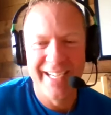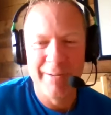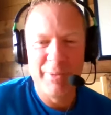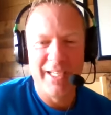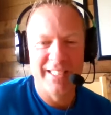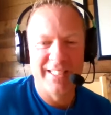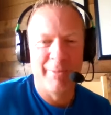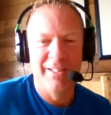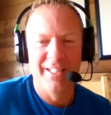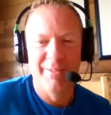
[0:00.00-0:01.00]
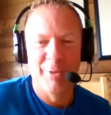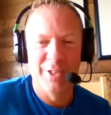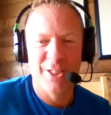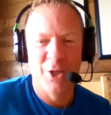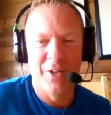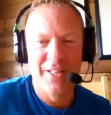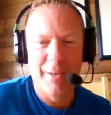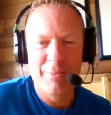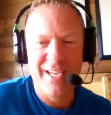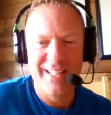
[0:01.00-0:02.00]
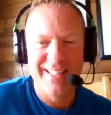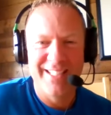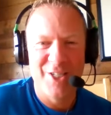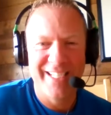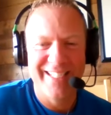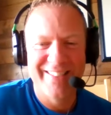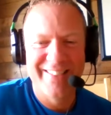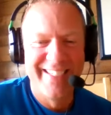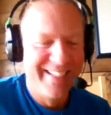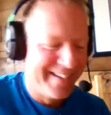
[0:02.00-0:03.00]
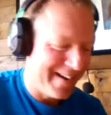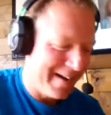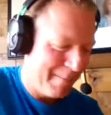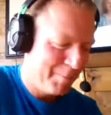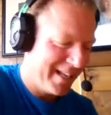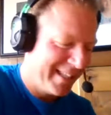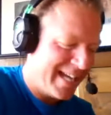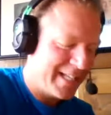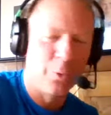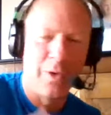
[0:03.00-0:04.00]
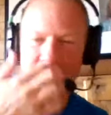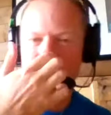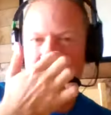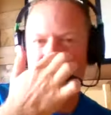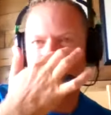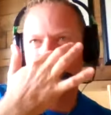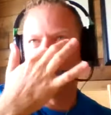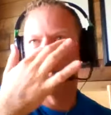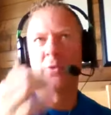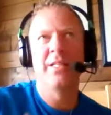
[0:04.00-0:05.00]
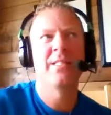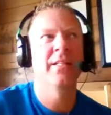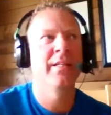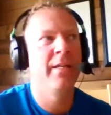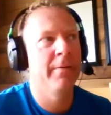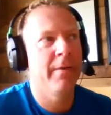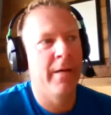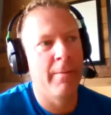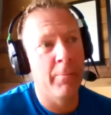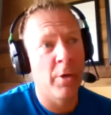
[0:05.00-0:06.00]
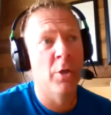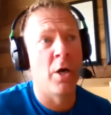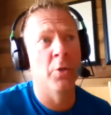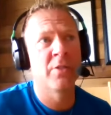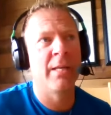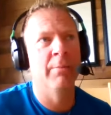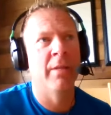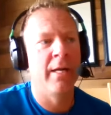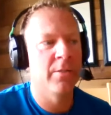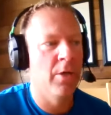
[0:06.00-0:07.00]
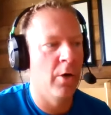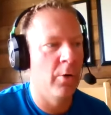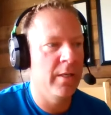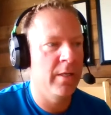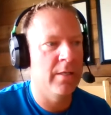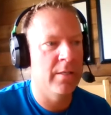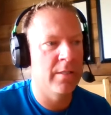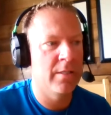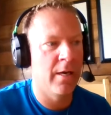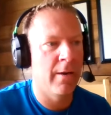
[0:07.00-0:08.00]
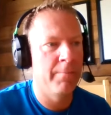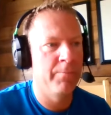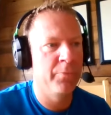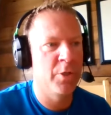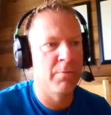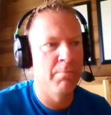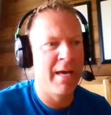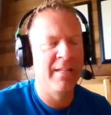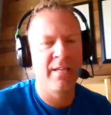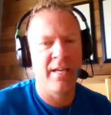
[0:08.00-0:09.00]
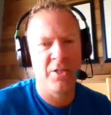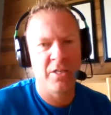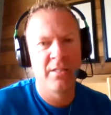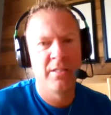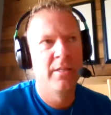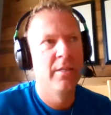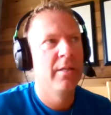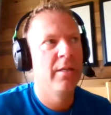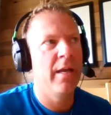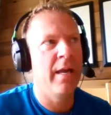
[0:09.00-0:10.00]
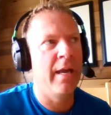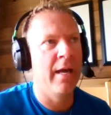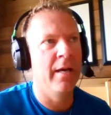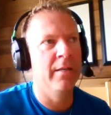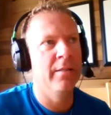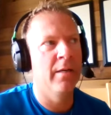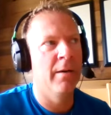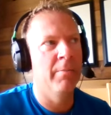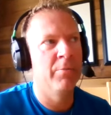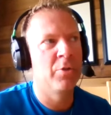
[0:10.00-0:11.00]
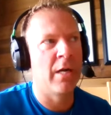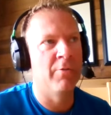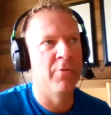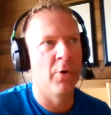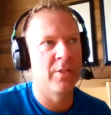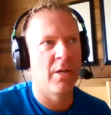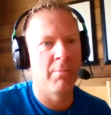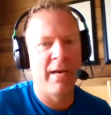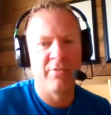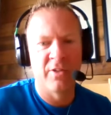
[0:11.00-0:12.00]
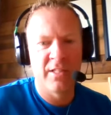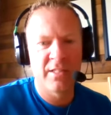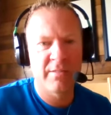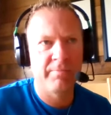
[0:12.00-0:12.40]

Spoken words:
because I'm a little more slow on the uptake than she is. But that's one. And then more recently, along those same lines, though, is just meditation and trying to focus on mindfulness.